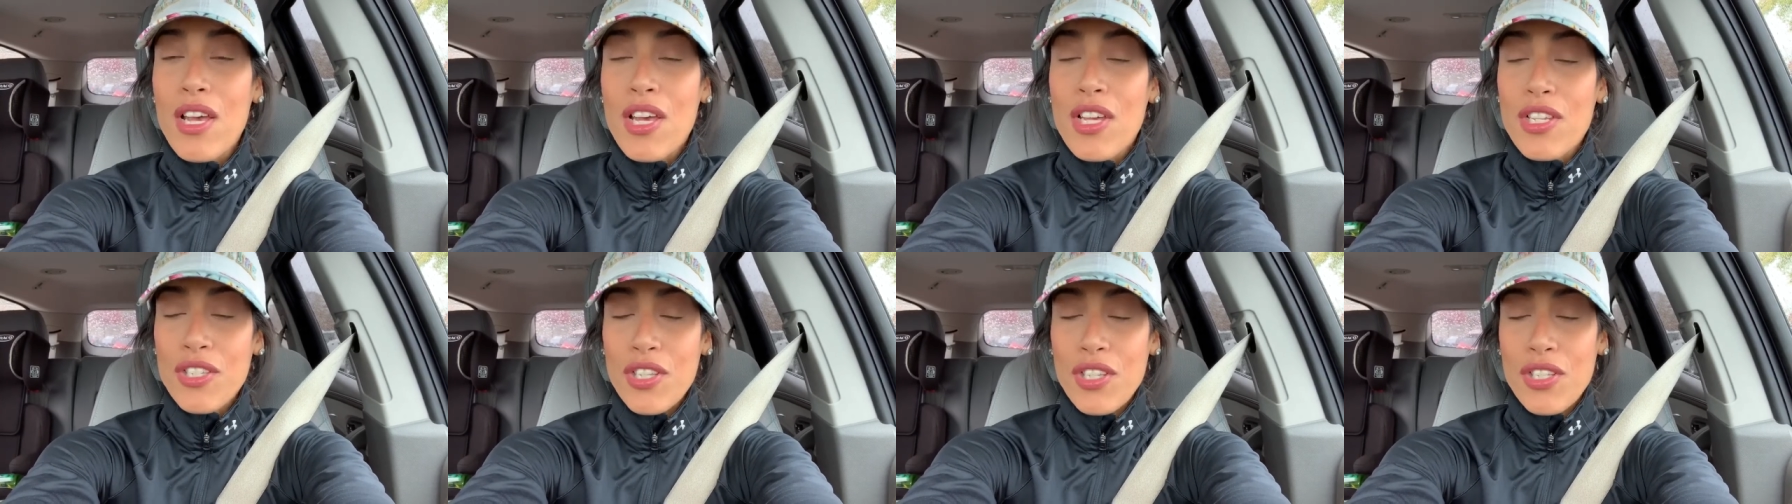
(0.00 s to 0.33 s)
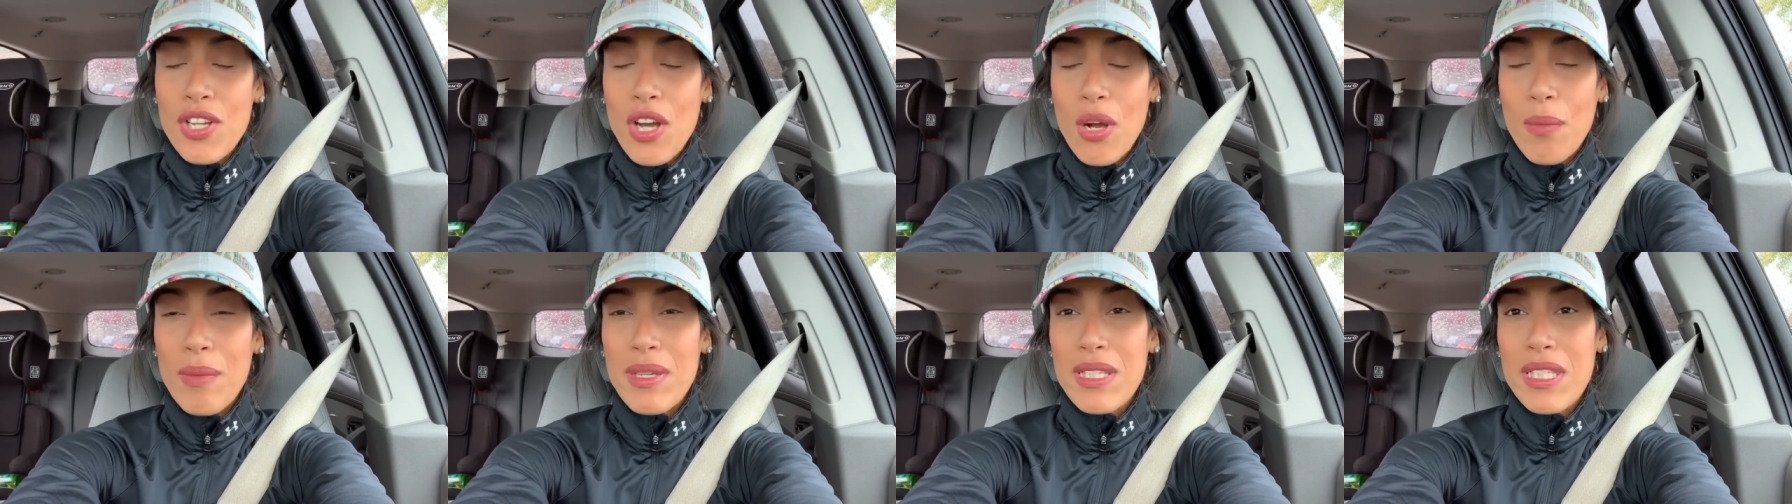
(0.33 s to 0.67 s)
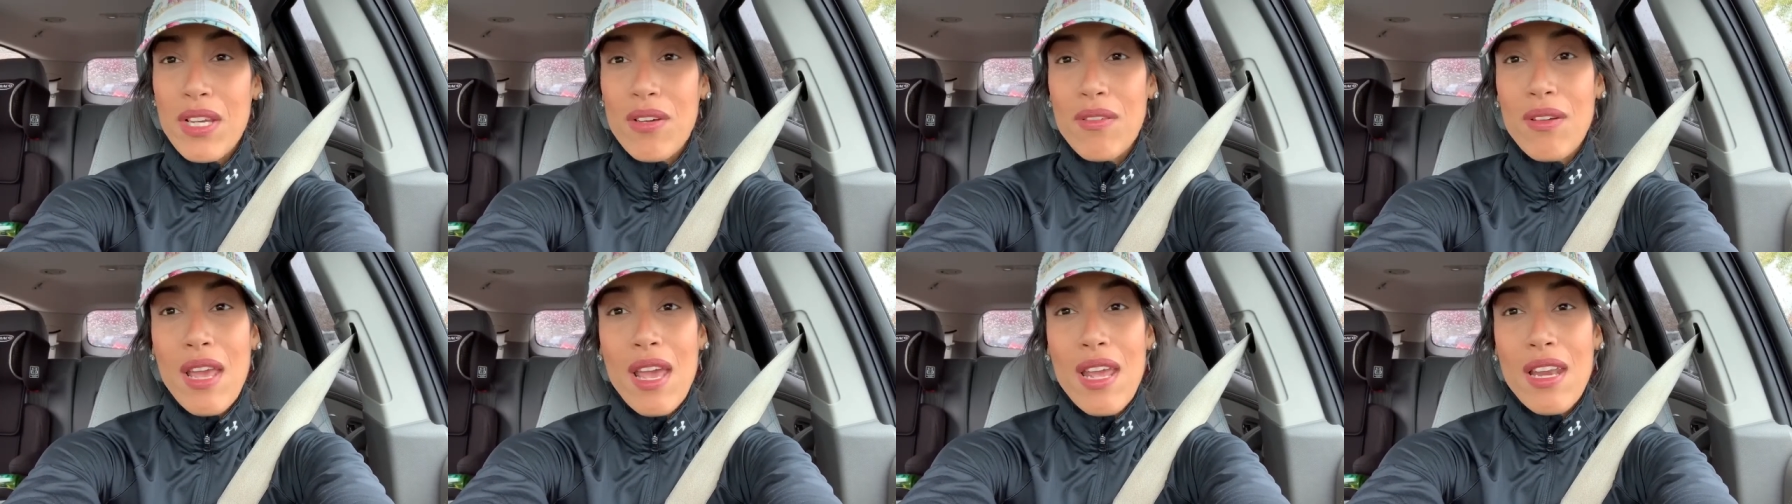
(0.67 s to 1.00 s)
so you don't miss
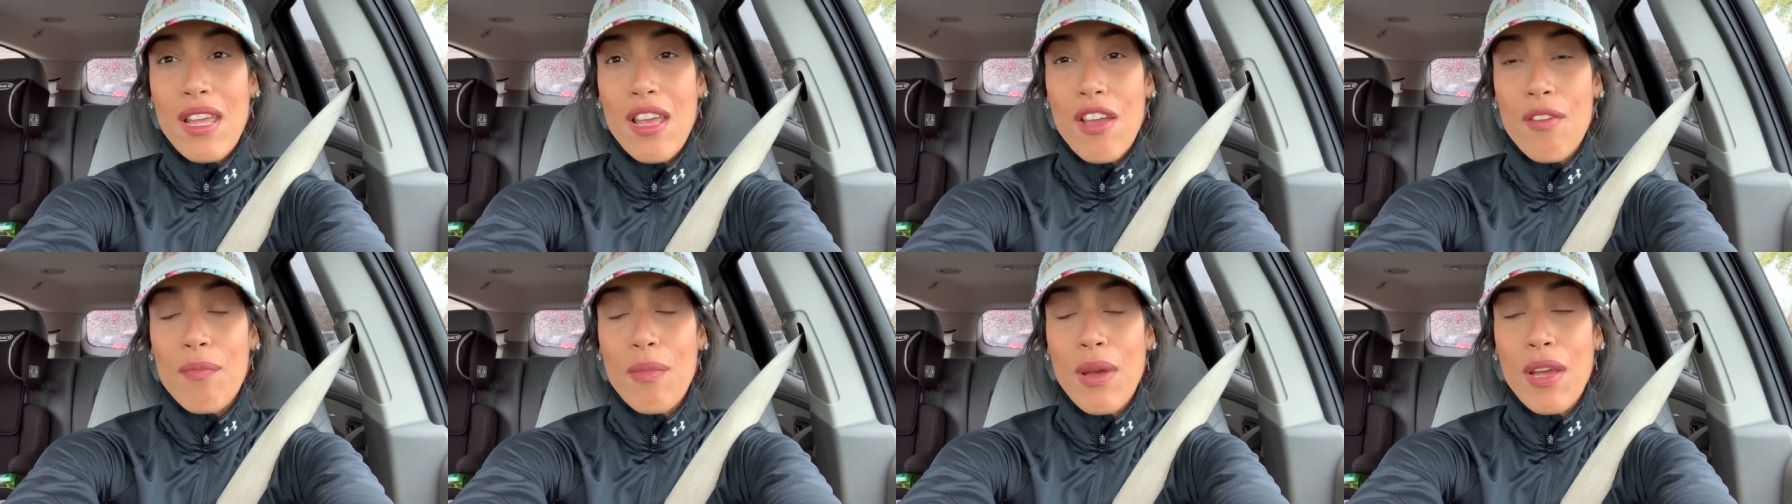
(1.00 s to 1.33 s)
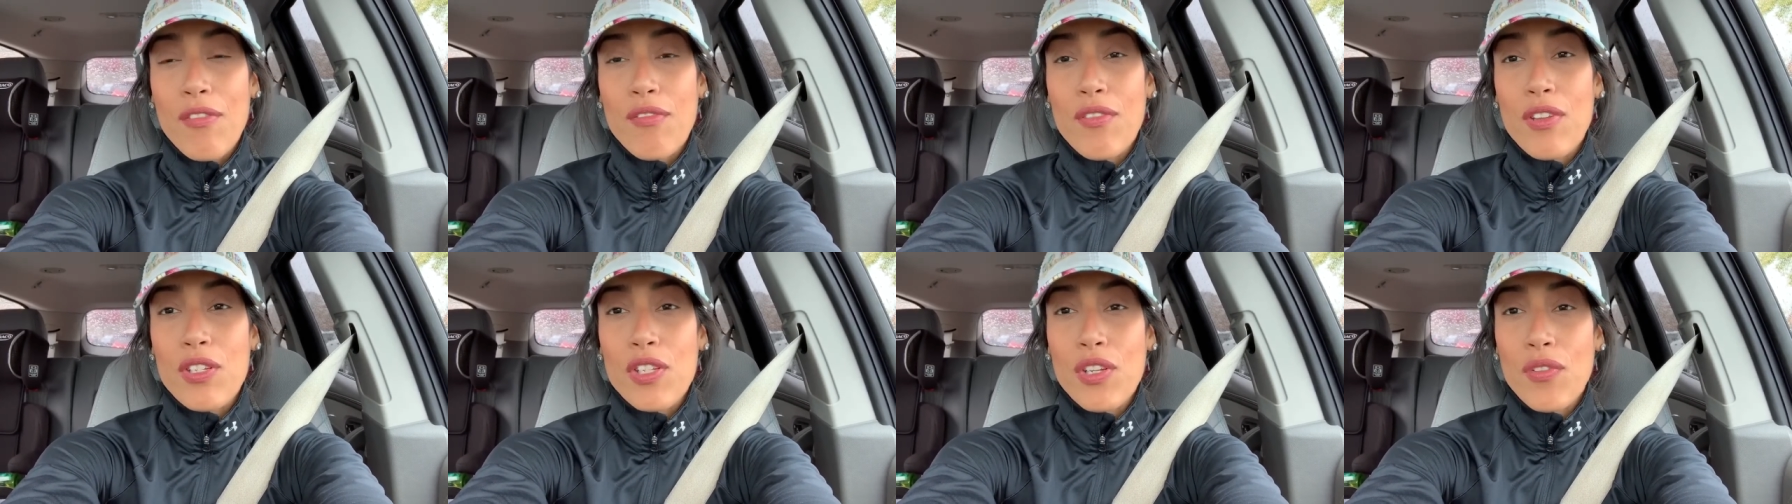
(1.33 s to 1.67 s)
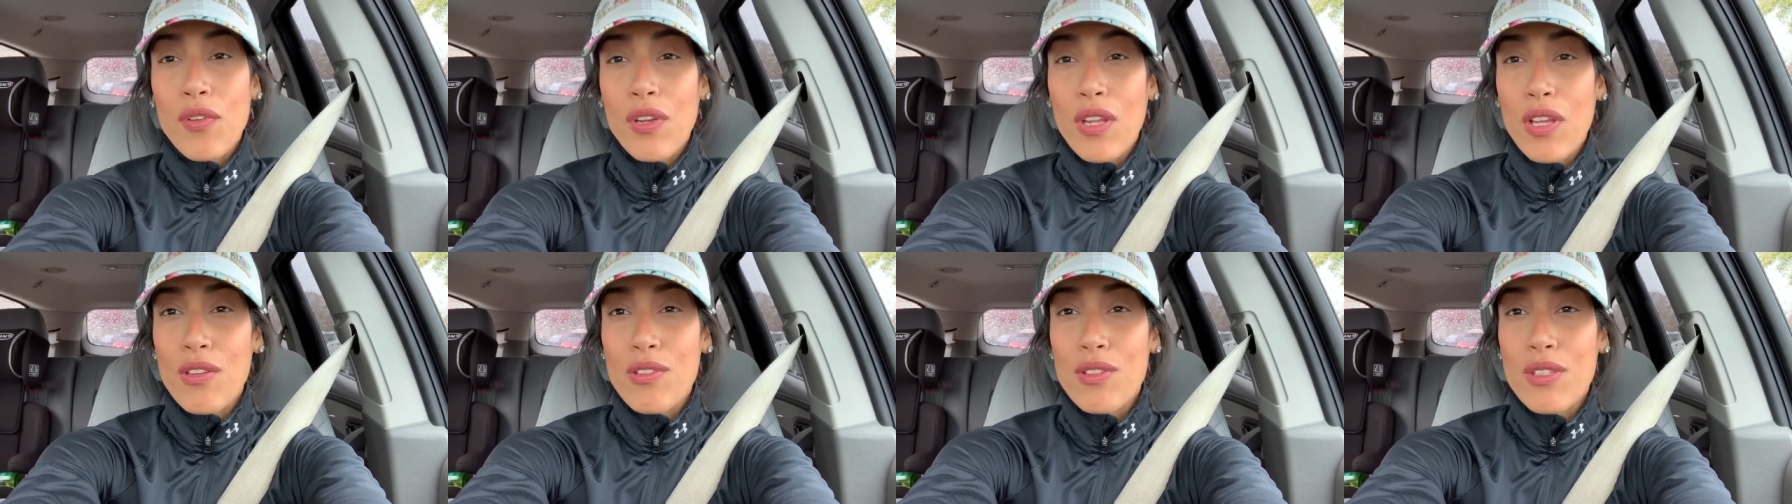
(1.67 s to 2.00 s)
out on any of my future
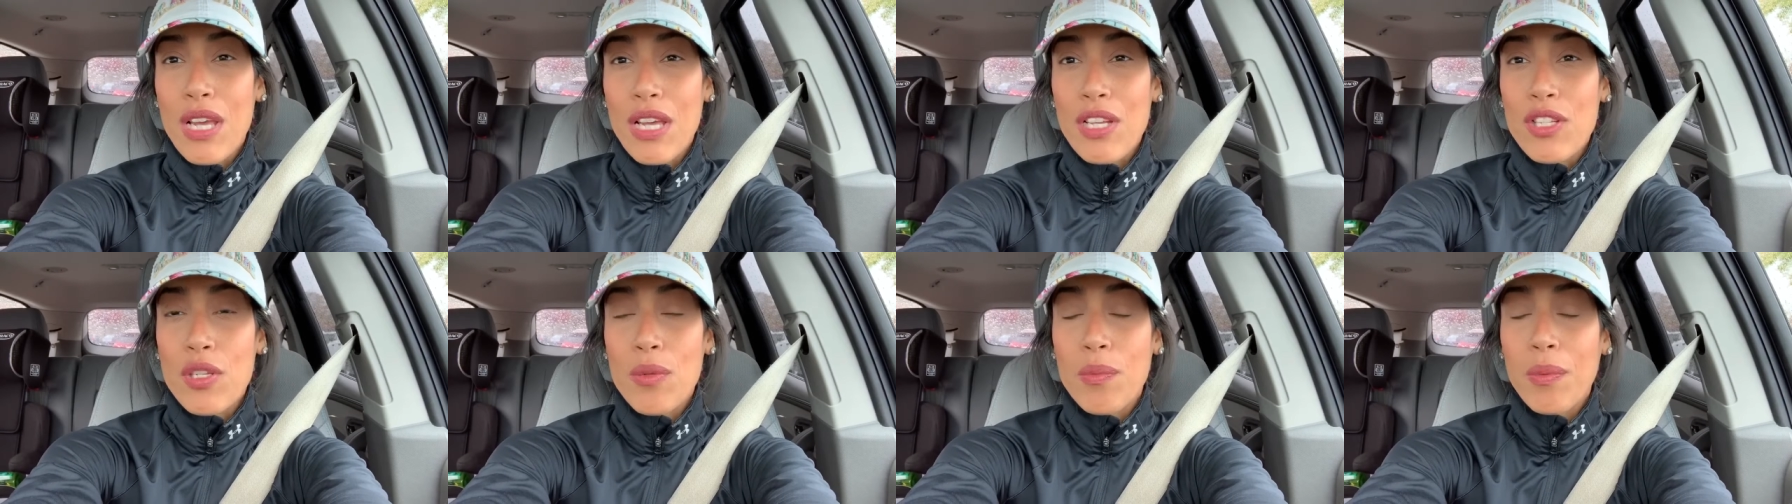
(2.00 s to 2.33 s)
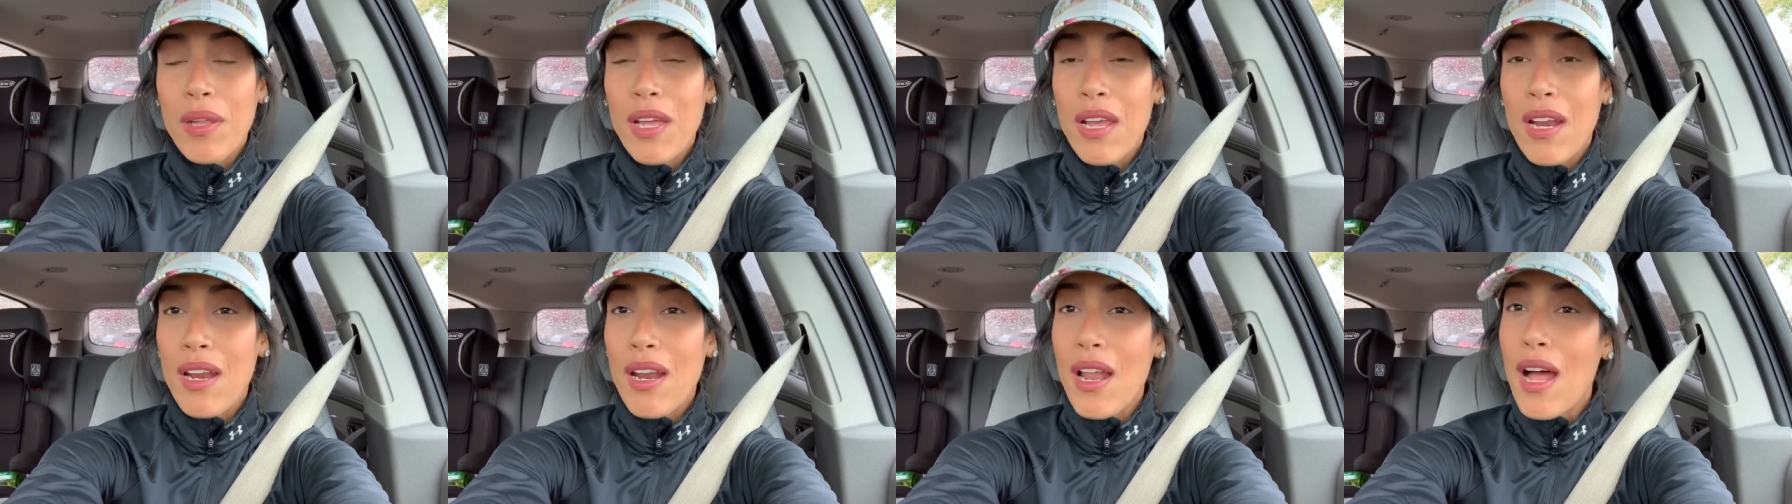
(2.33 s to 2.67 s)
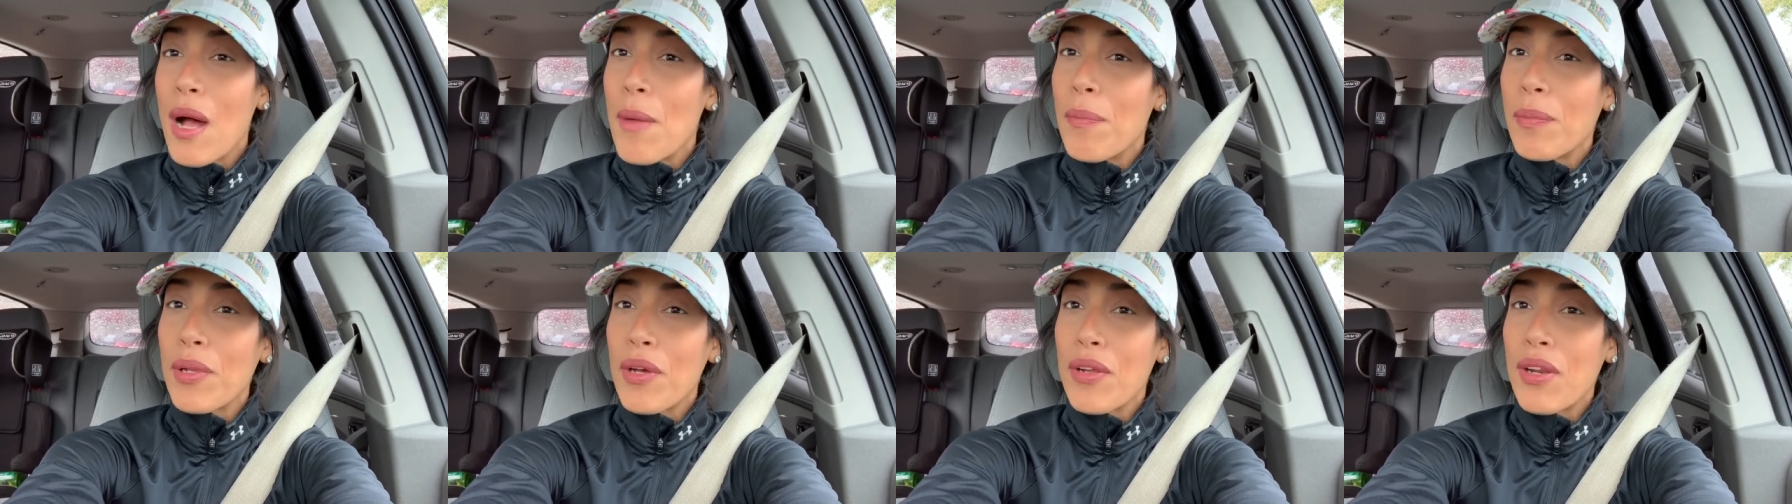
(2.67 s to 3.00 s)
videos that I do plan on
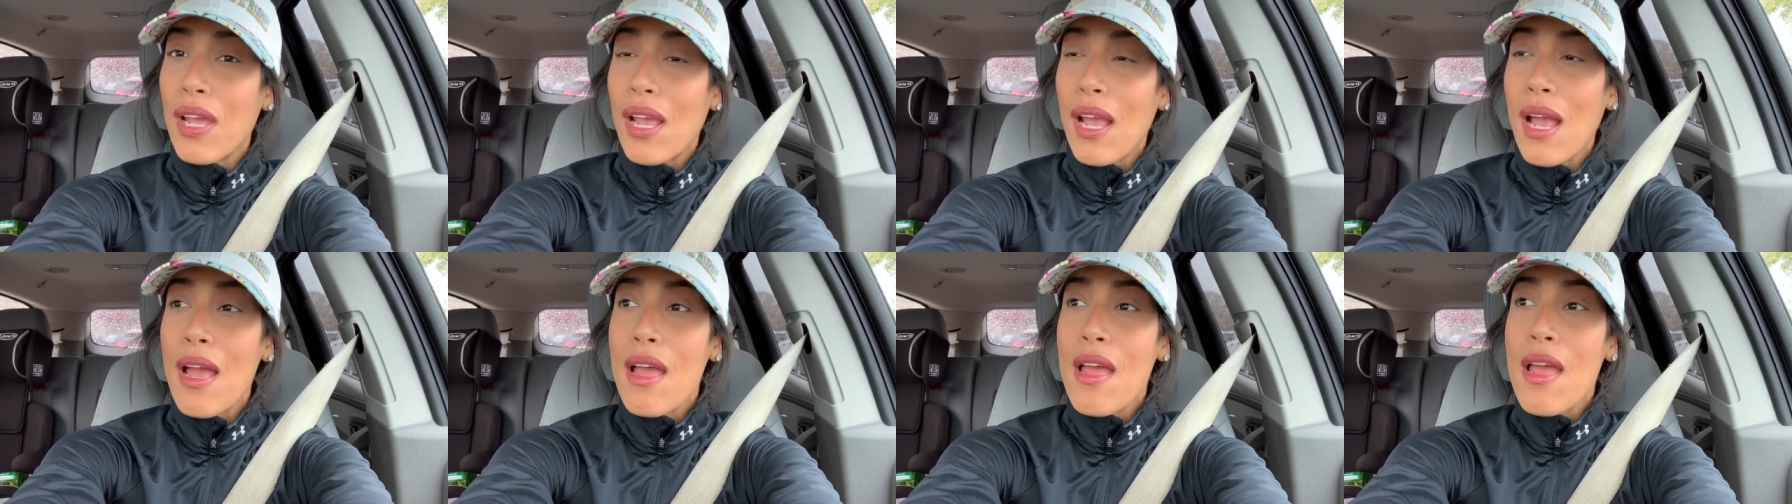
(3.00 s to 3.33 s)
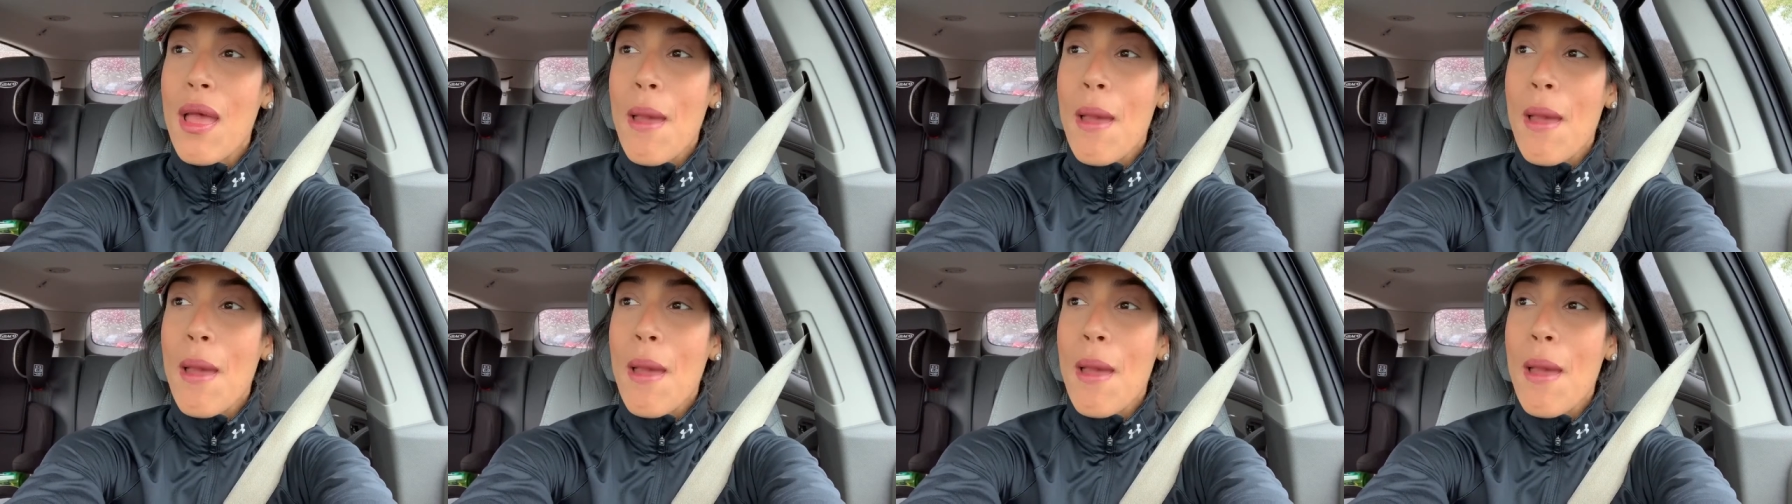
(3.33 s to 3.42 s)
uploading.